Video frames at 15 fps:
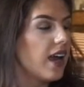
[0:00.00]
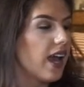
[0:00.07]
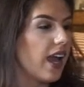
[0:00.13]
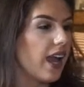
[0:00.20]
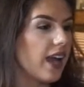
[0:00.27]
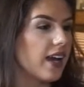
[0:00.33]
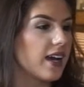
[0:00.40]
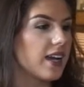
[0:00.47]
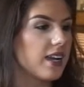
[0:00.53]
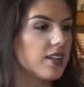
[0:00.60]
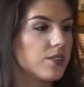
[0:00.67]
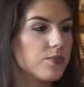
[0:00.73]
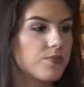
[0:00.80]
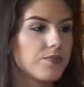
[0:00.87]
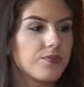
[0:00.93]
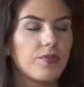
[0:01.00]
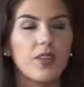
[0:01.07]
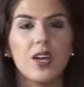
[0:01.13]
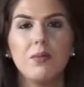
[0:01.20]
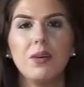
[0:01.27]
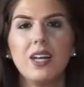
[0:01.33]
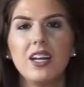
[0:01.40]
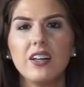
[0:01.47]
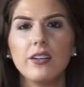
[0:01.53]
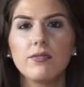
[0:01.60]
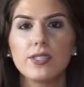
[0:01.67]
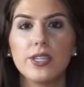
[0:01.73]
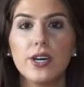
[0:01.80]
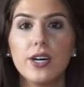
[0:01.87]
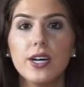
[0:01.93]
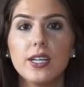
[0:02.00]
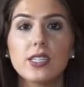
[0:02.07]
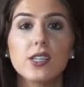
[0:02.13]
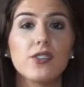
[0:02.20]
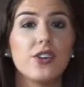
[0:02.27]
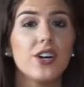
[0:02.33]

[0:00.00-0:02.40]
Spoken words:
And immediately was hooked.